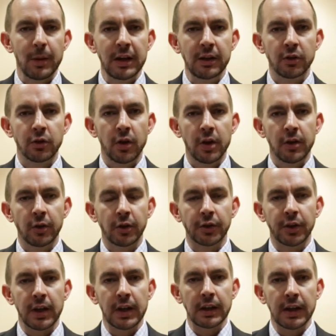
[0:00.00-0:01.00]
main
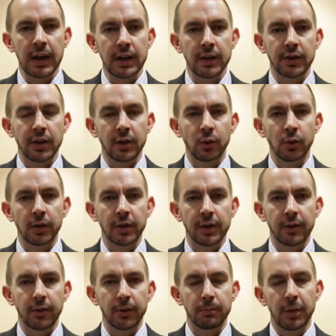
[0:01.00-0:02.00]
drivers in engaging all the
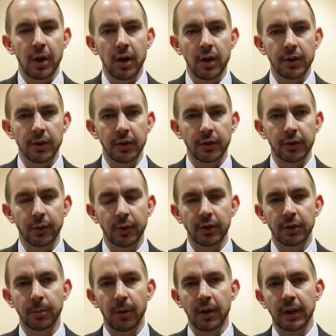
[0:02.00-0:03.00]
different partners for
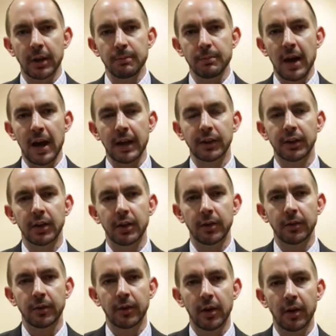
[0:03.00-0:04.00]
Inspiring Impact
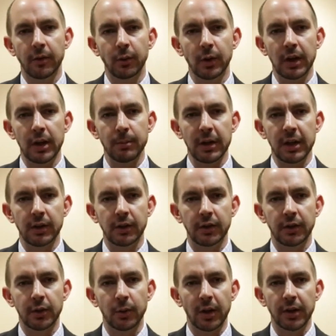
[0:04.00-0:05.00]
have, have really
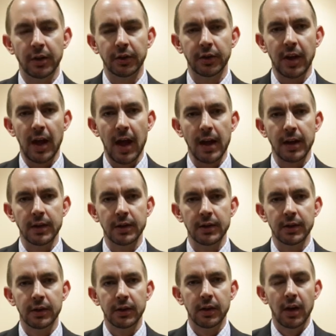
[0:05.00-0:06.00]
been to
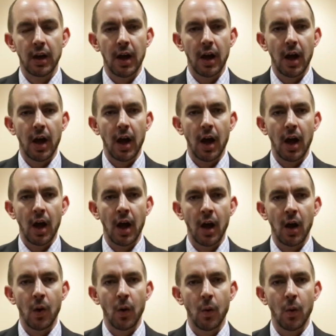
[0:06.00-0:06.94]
understand uh,